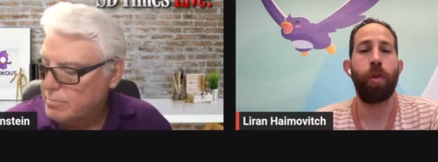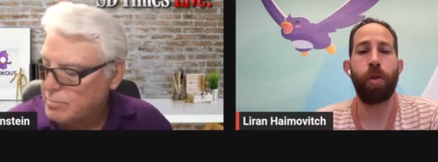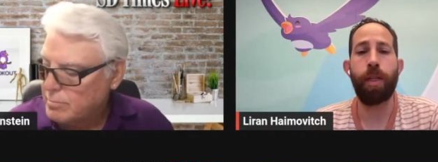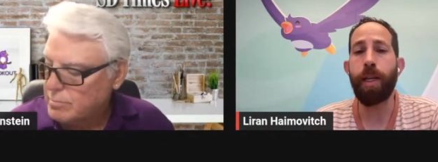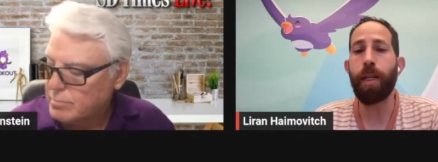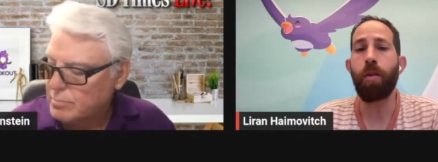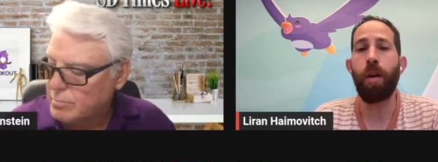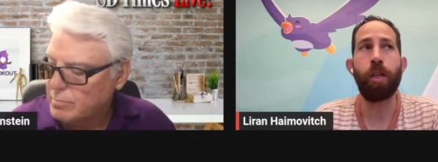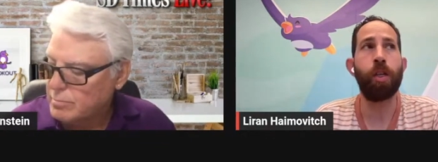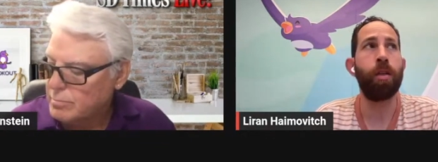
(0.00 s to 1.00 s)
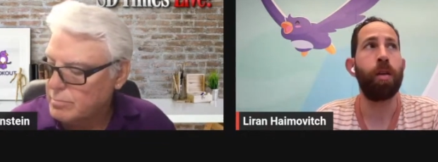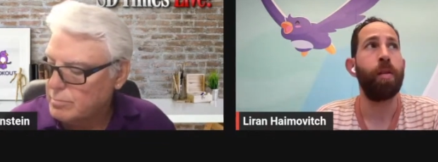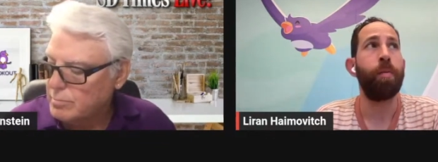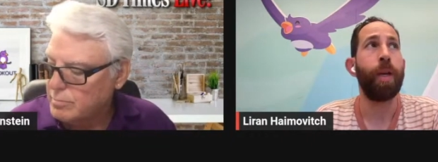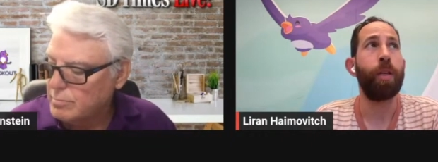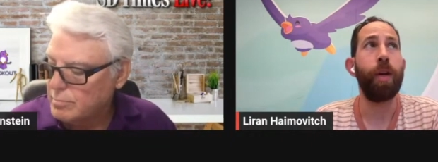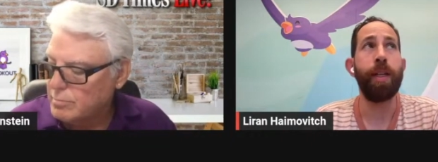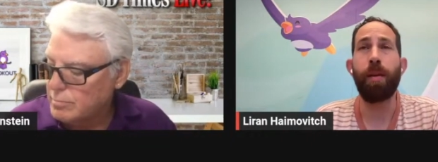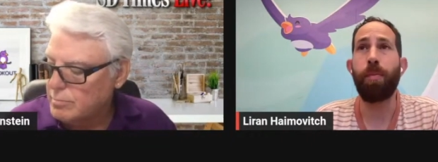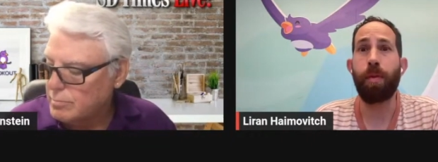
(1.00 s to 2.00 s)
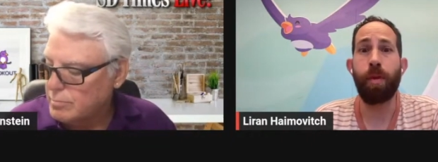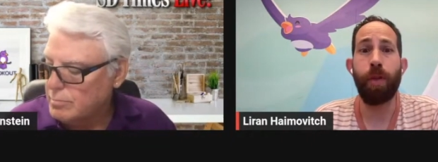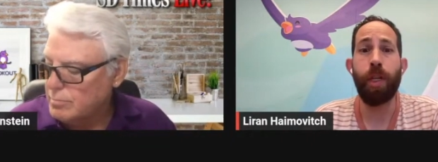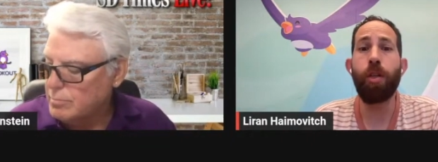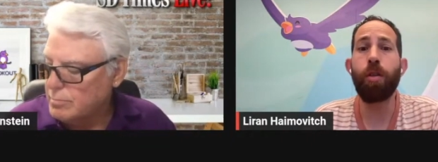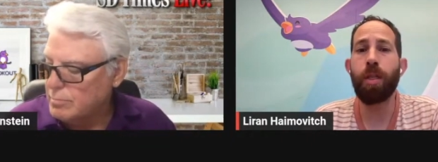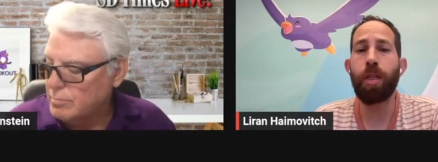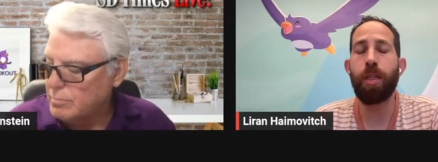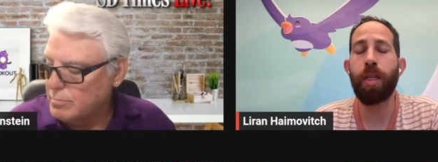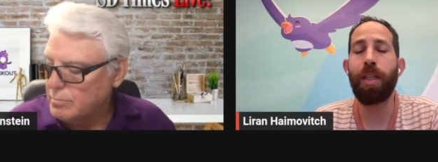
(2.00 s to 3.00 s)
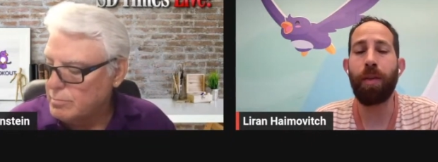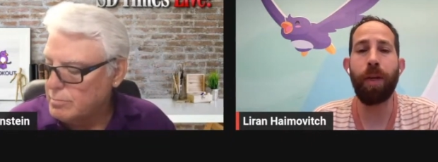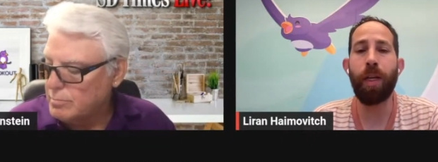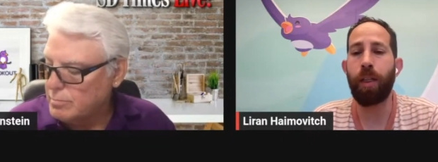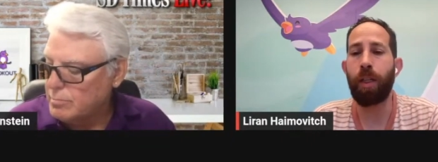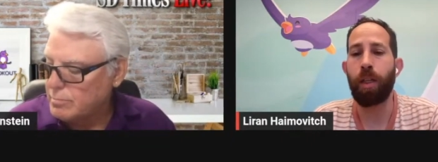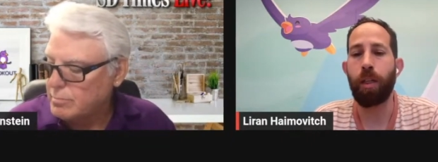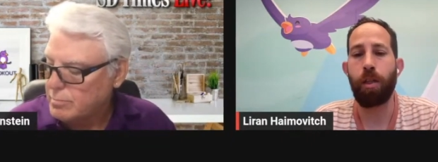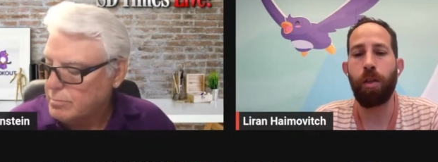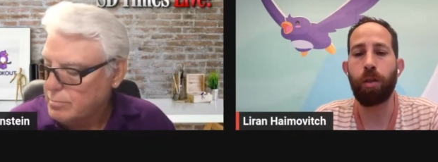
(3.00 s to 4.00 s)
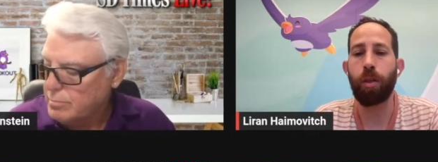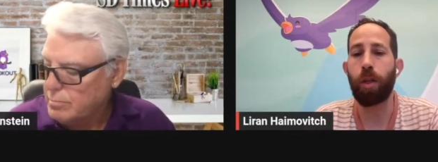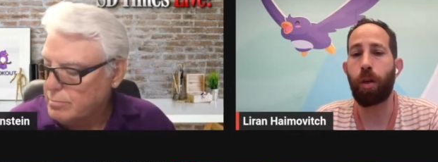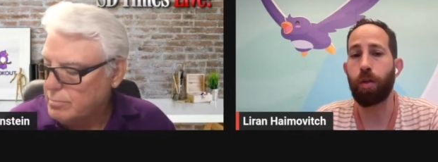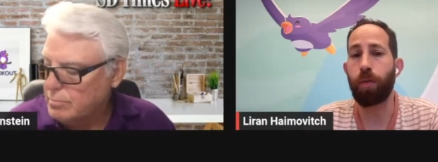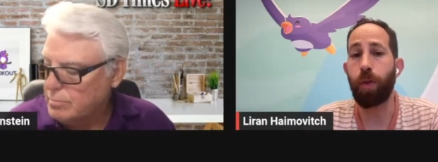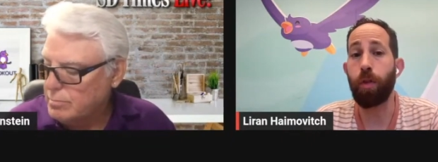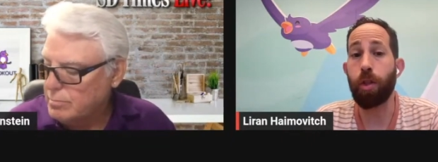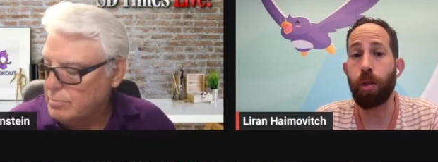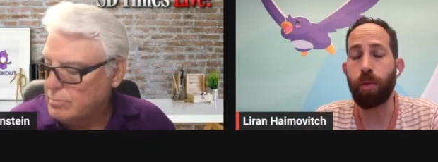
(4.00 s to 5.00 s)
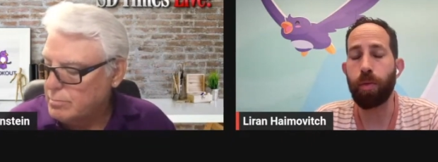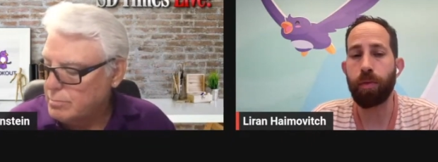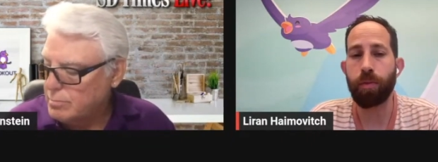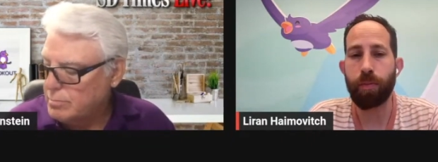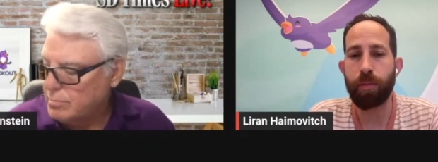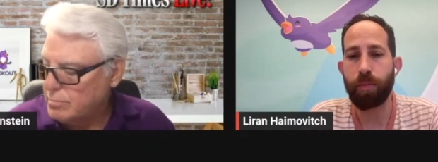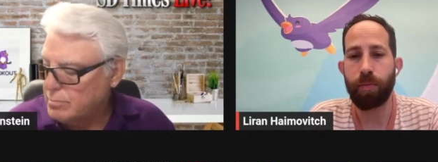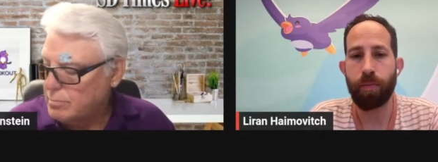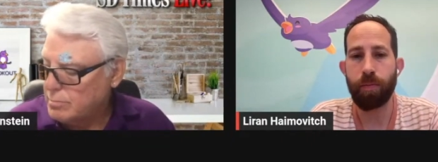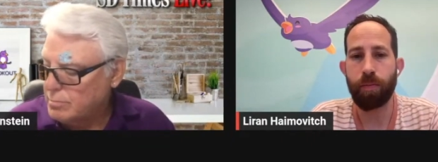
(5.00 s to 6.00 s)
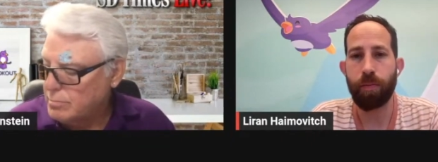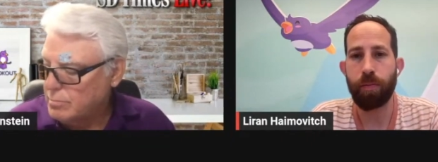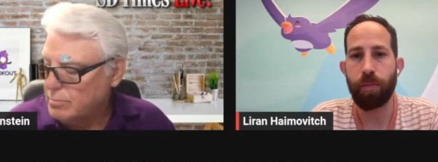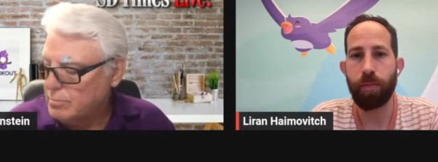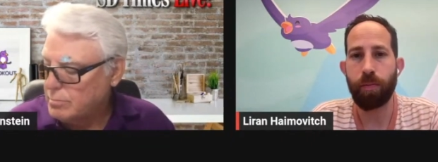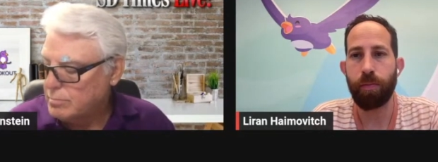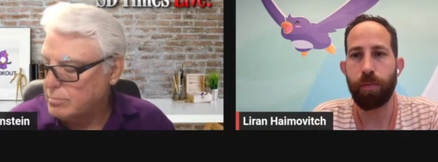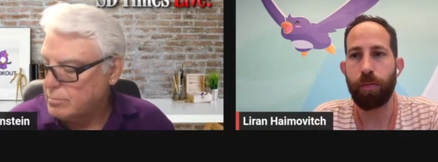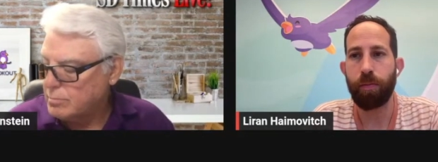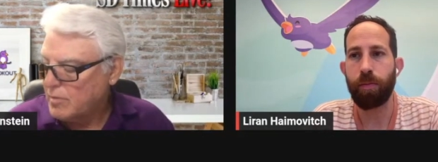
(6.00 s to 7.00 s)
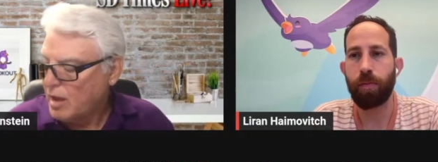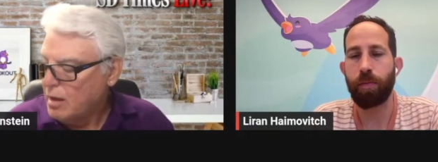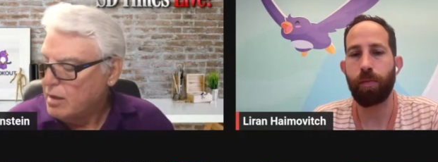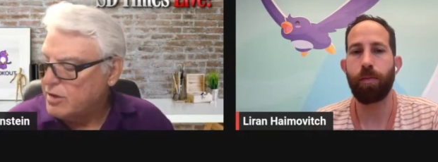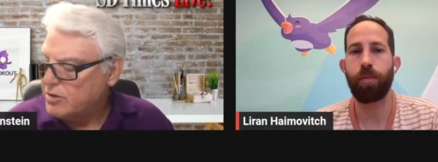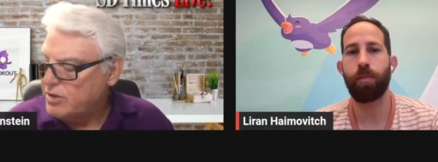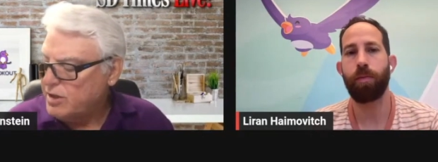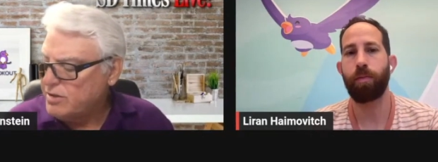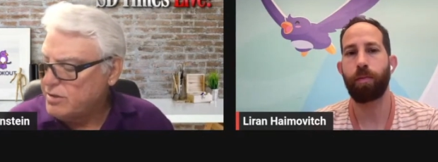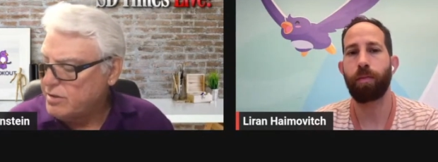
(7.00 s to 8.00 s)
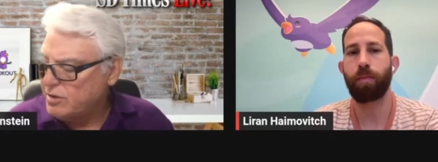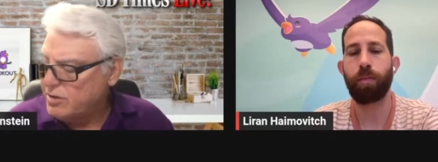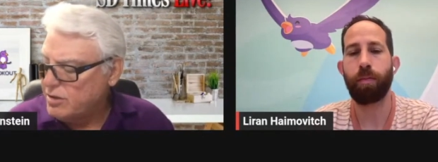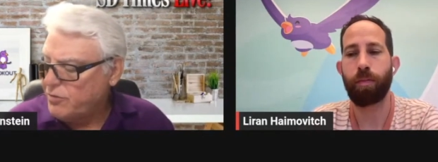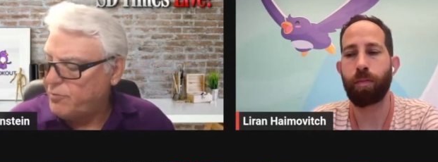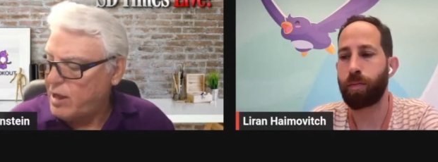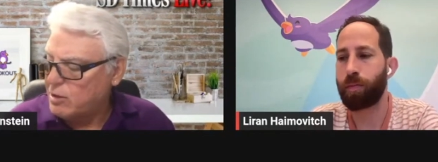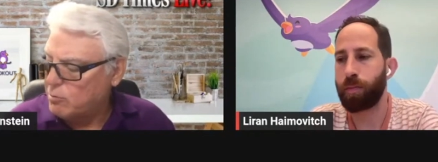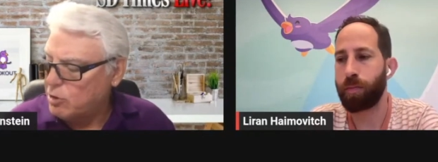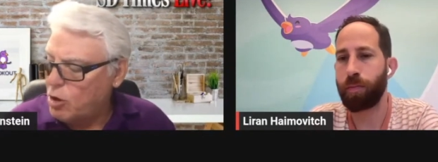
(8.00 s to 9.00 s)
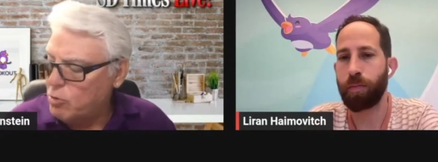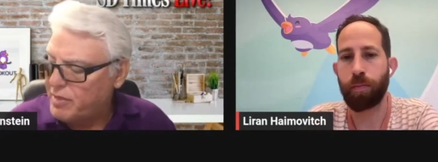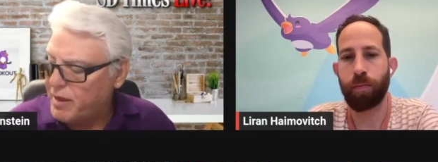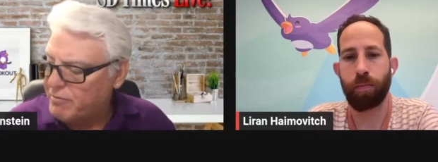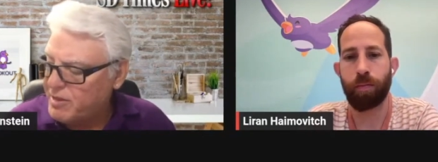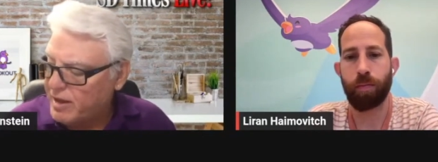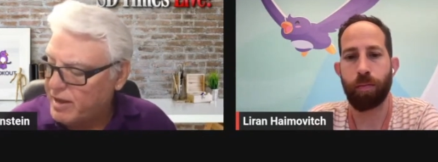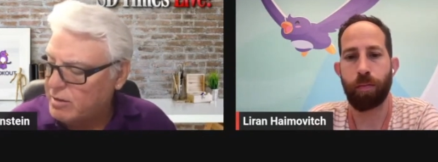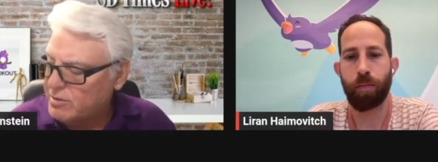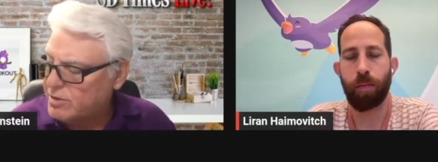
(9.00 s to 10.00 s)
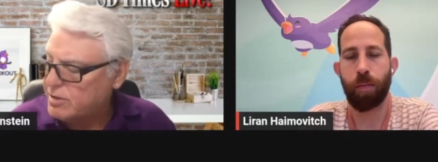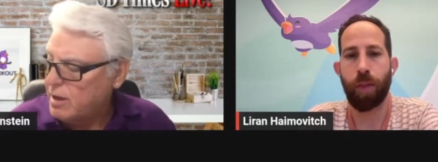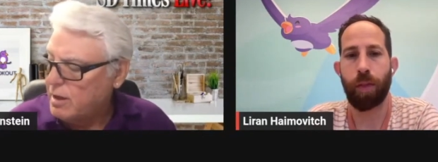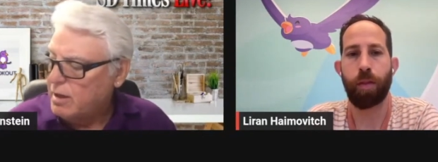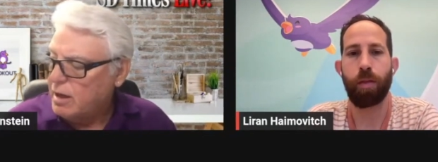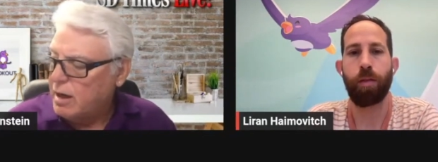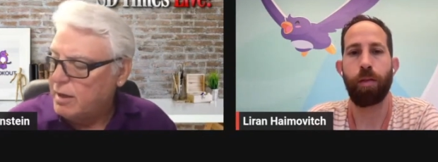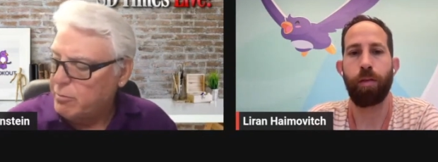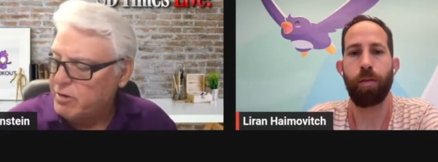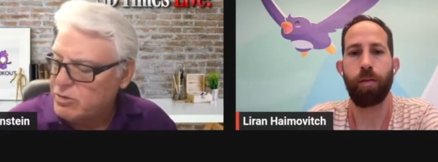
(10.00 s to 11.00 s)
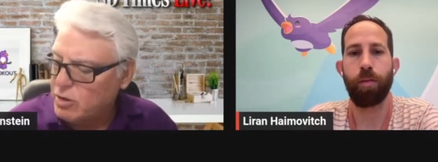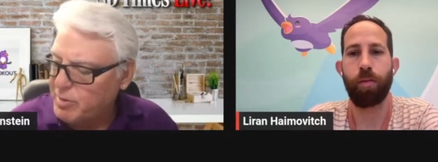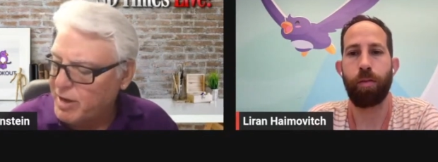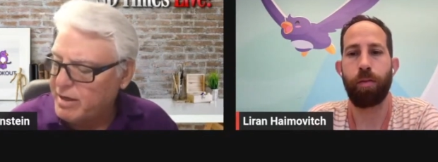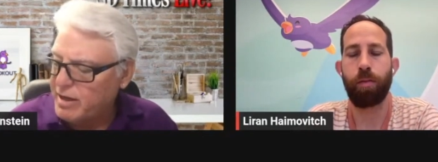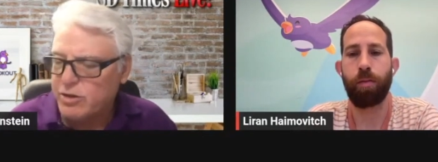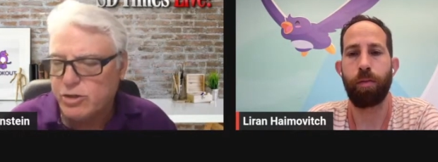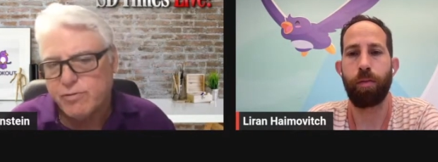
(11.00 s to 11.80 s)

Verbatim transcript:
Speaker 1: for data collection, but you end up reducing significantly your total cost of ownership.
Speaker 2: Mm-hmm. Does this does this follow along with everything else? uh, that we talk about in the industry